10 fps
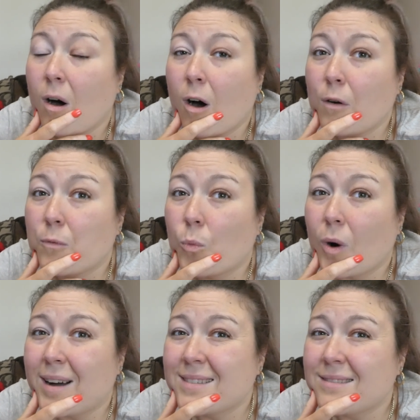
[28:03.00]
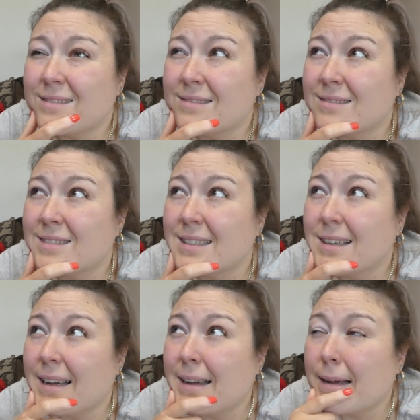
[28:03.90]
half one.
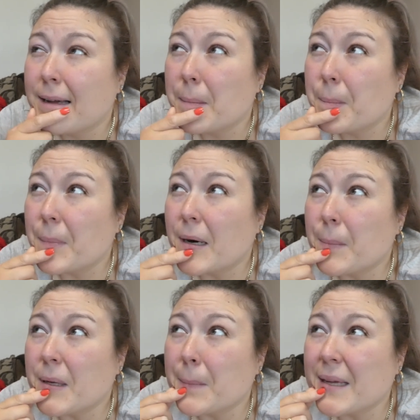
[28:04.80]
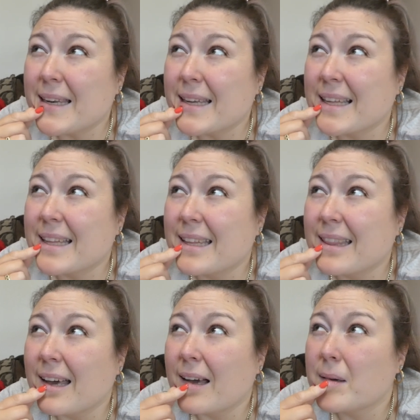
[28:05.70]
Might have been a bit later
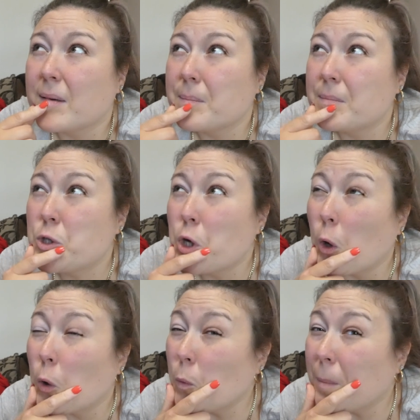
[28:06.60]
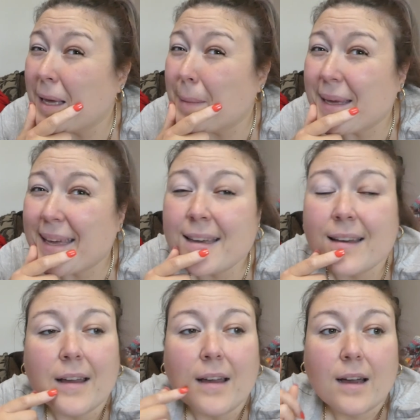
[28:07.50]
than that. Two maybe.
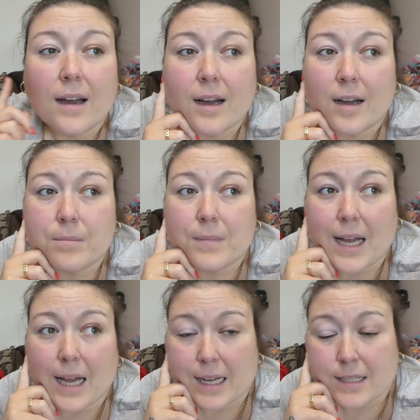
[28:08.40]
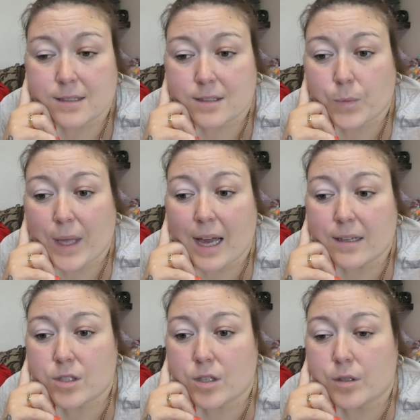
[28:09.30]
Um, and we
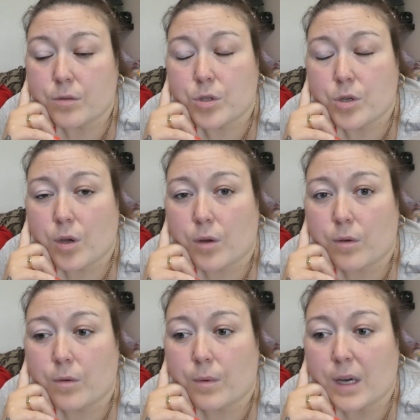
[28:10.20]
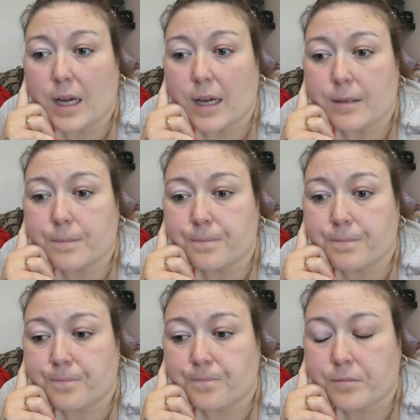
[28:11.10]
had to go to um,